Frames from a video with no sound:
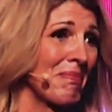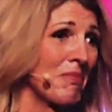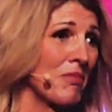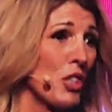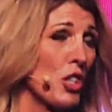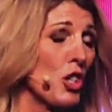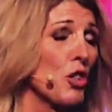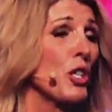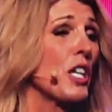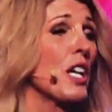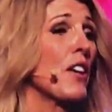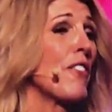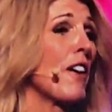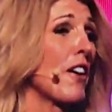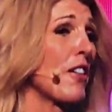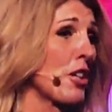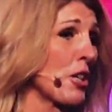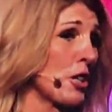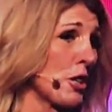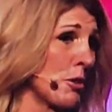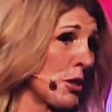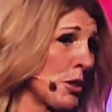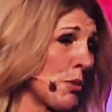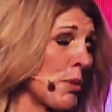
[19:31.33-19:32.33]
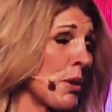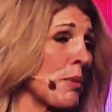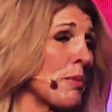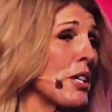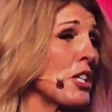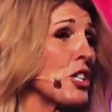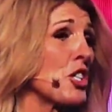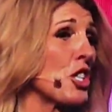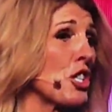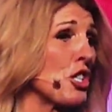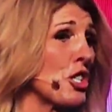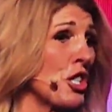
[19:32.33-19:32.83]
you give others
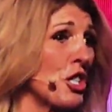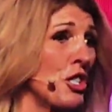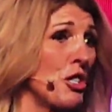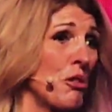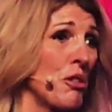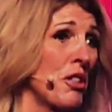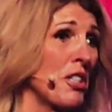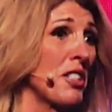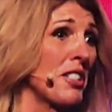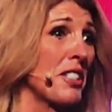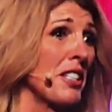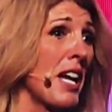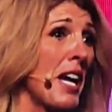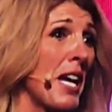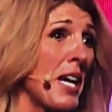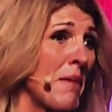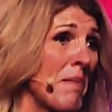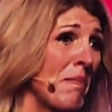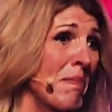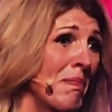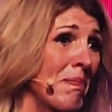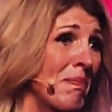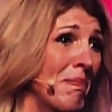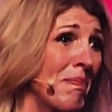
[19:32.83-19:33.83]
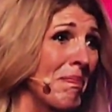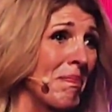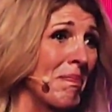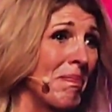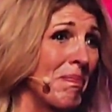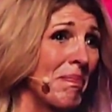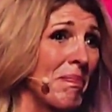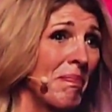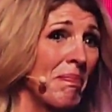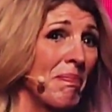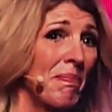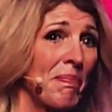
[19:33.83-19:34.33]
permission to do the same.
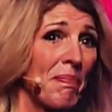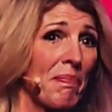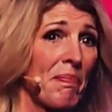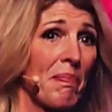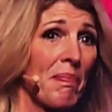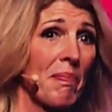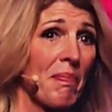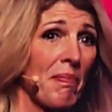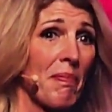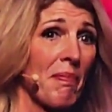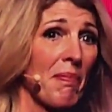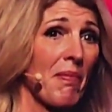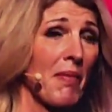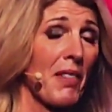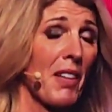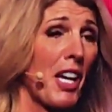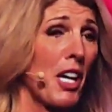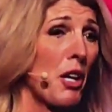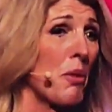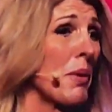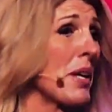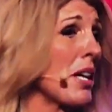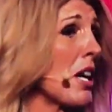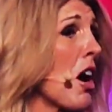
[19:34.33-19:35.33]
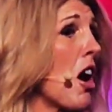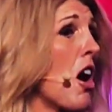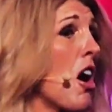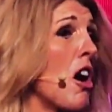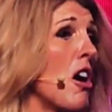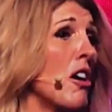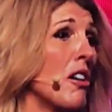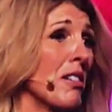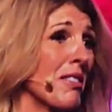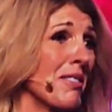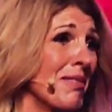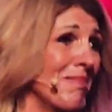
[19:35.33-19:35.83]
And we
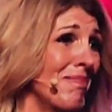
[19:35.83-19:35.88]
all